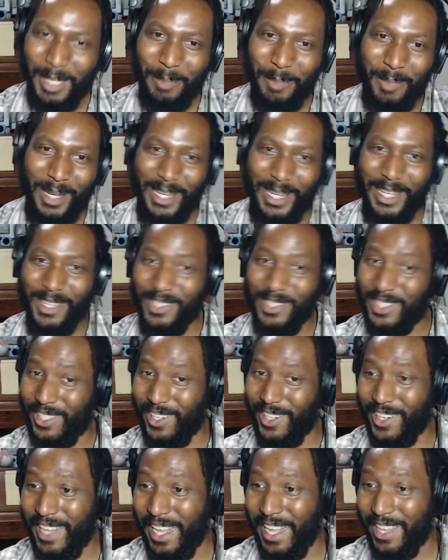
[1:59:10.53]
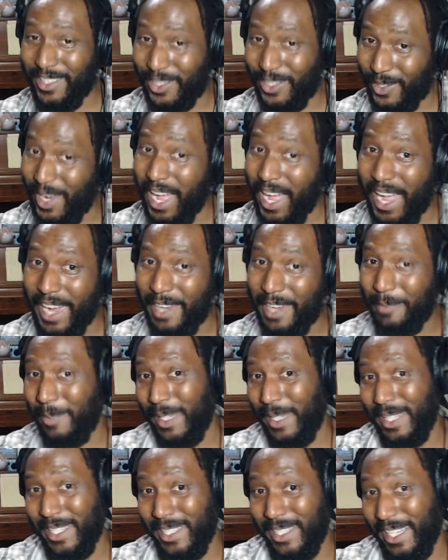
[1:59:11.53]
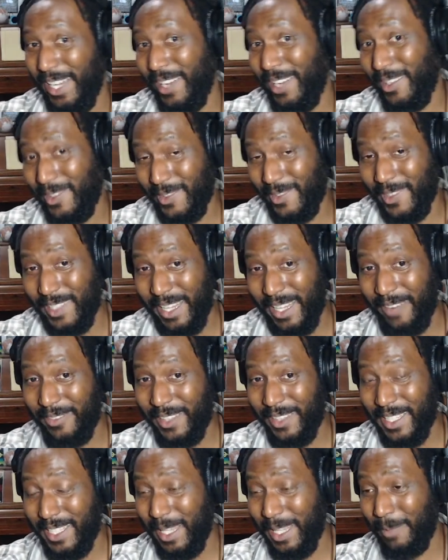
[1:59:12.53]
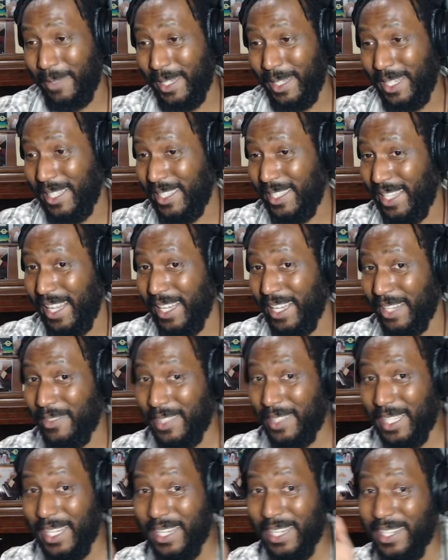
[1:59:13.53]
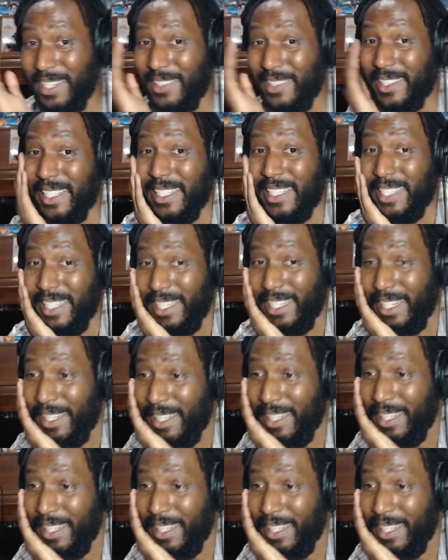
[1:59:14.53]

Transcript: But he'll sure in hell try. But the tariffs were definitely something he said he was going to do, and he did it.